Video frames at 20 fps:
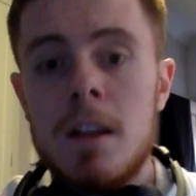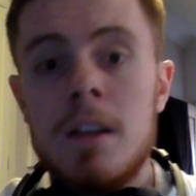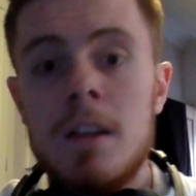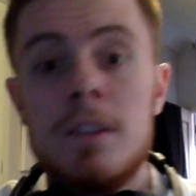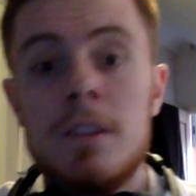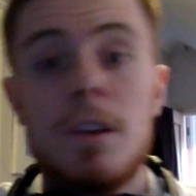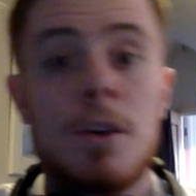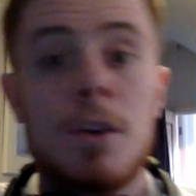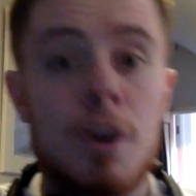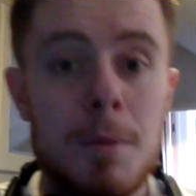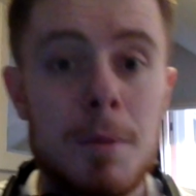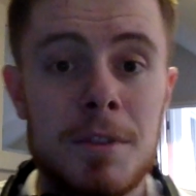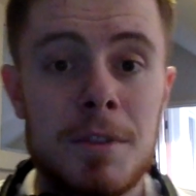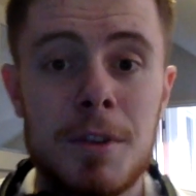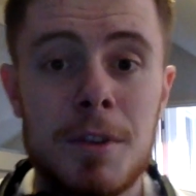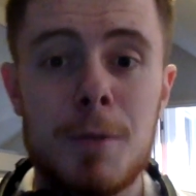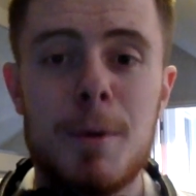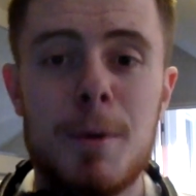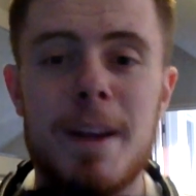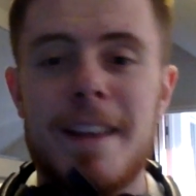So,
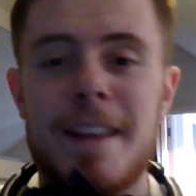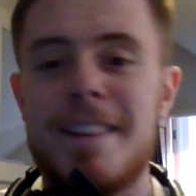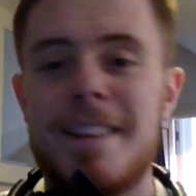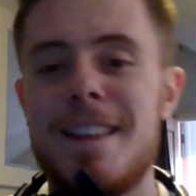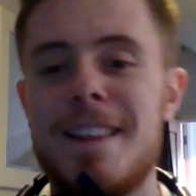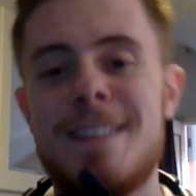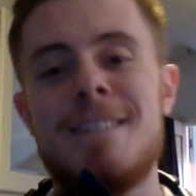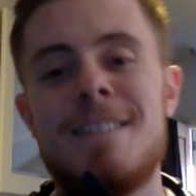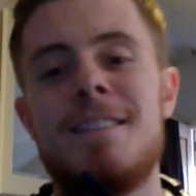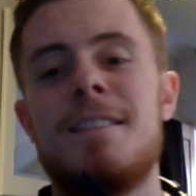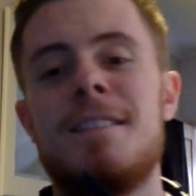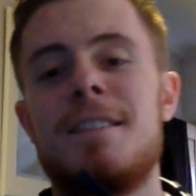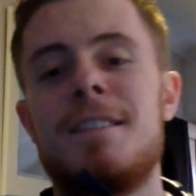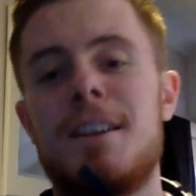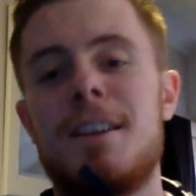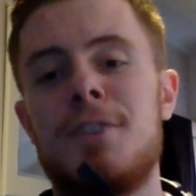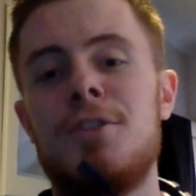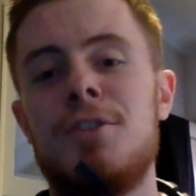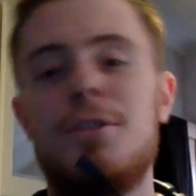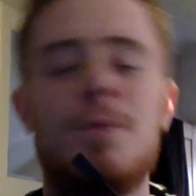comments of the week. This is the
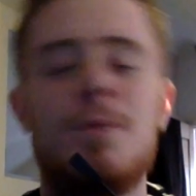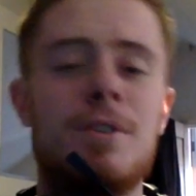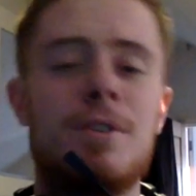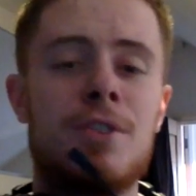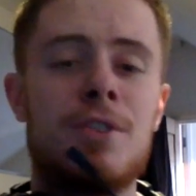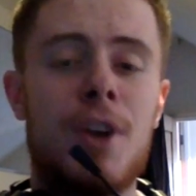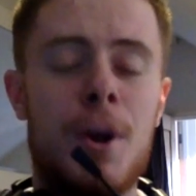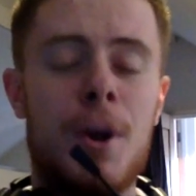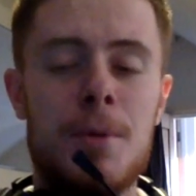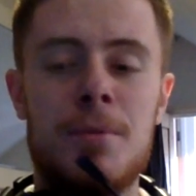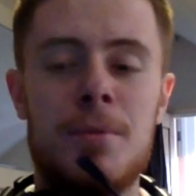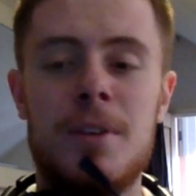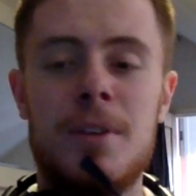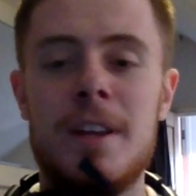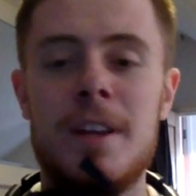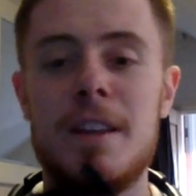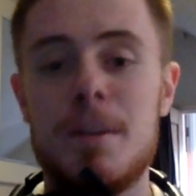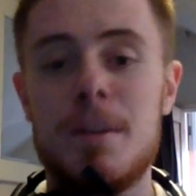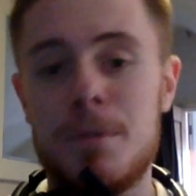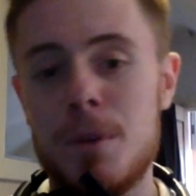section which
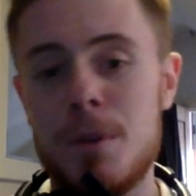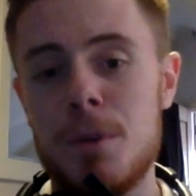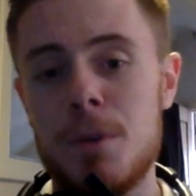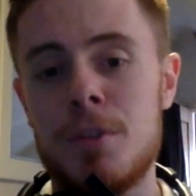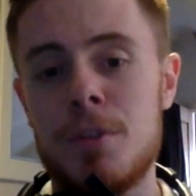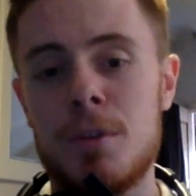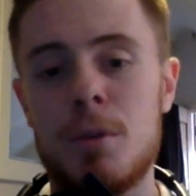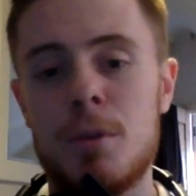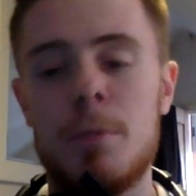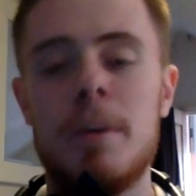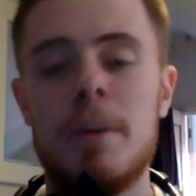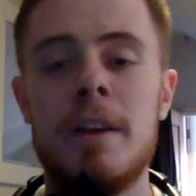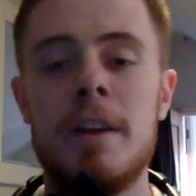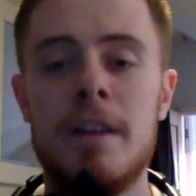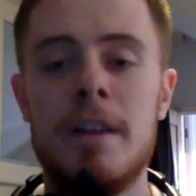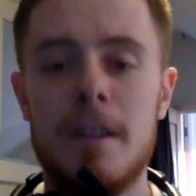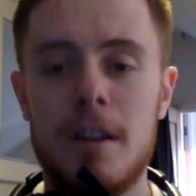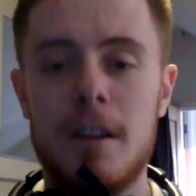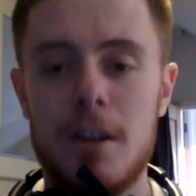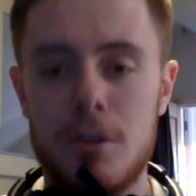hopefully in the future will
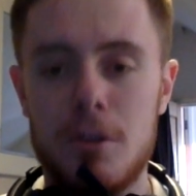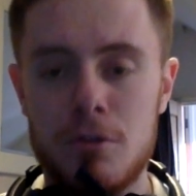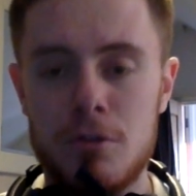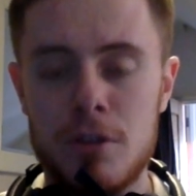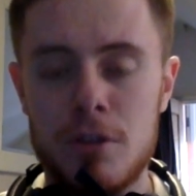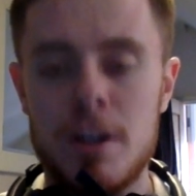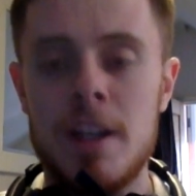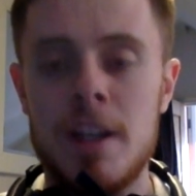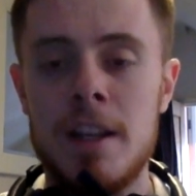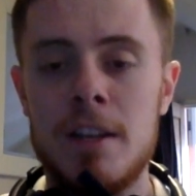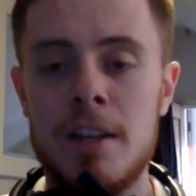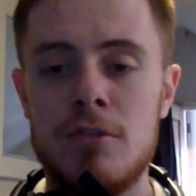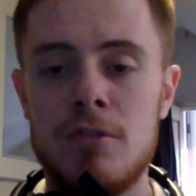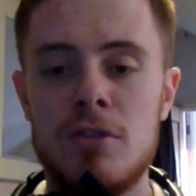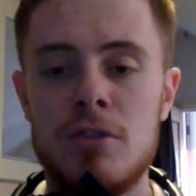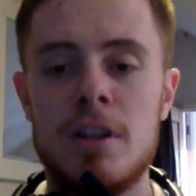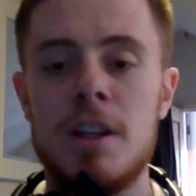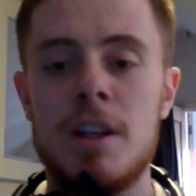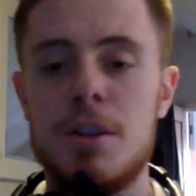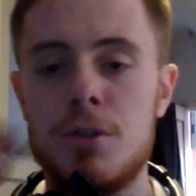be really,
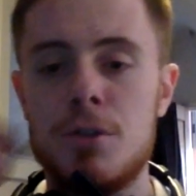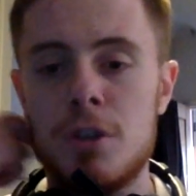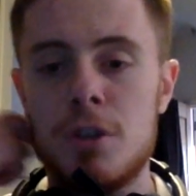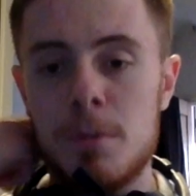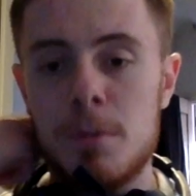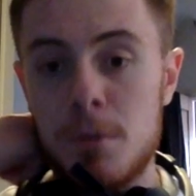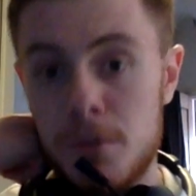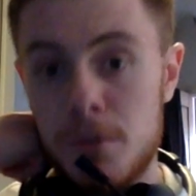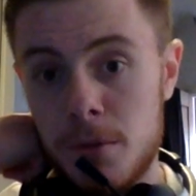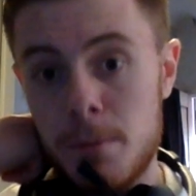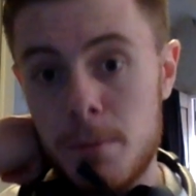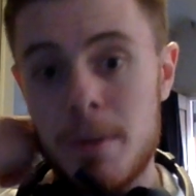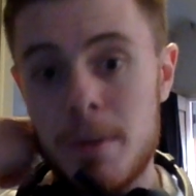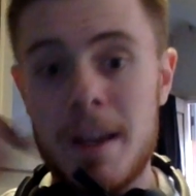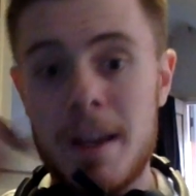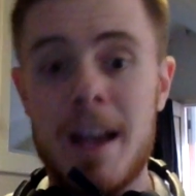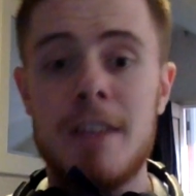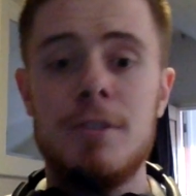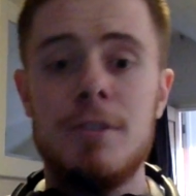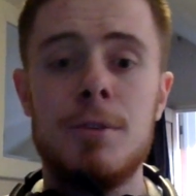really enjoyable for
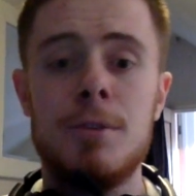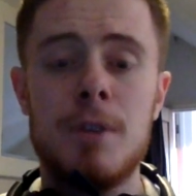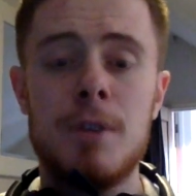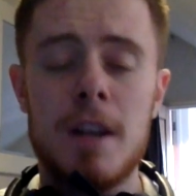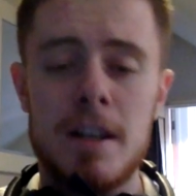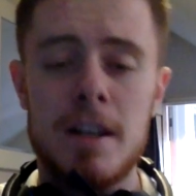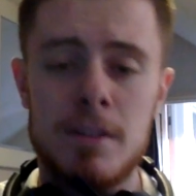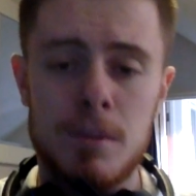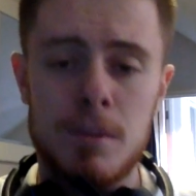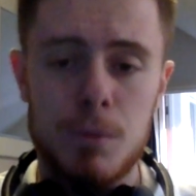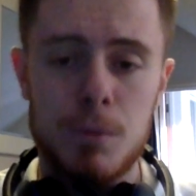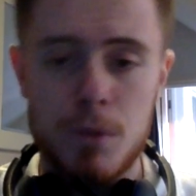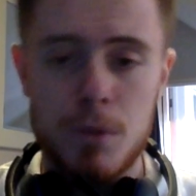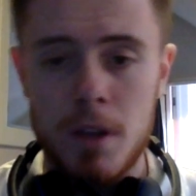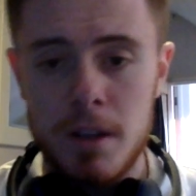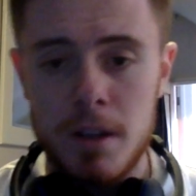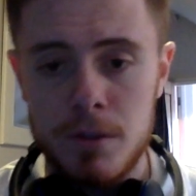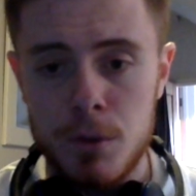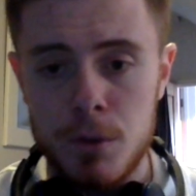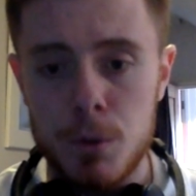me and you guys
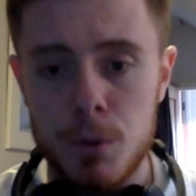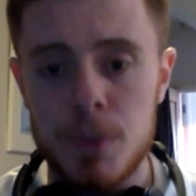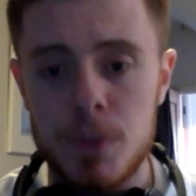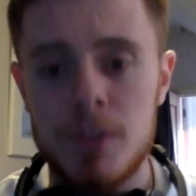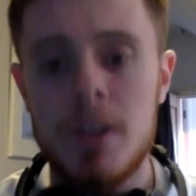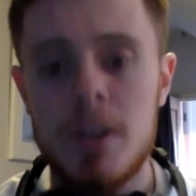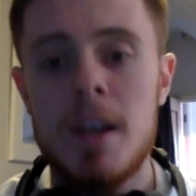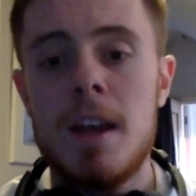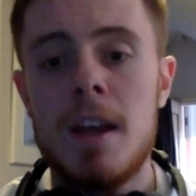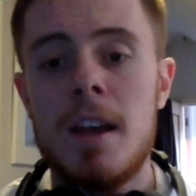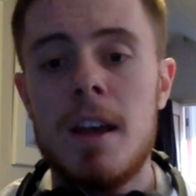as viewers.